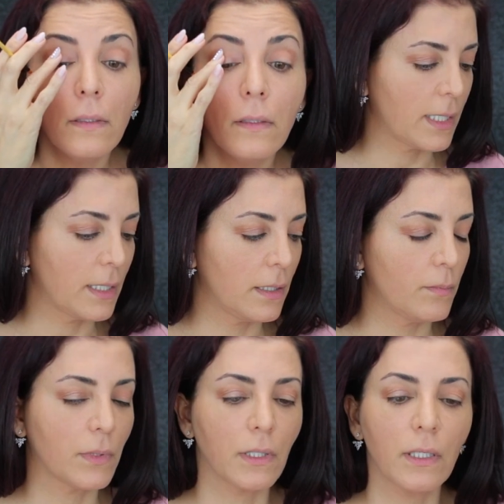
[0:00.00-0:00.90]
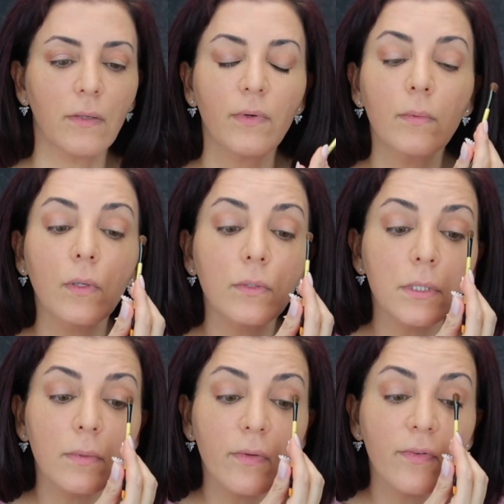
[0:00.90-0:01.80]
I cannot believe I'm going
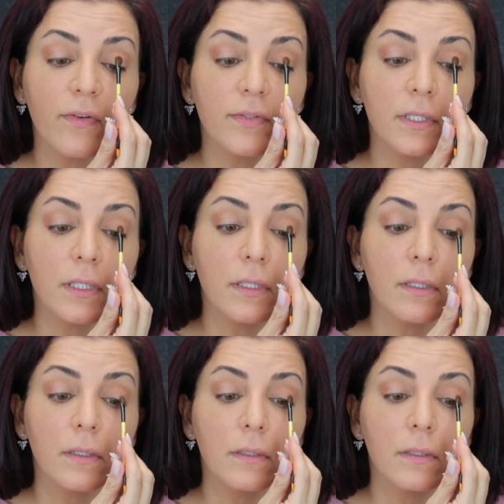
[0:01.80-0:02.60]
to be 50.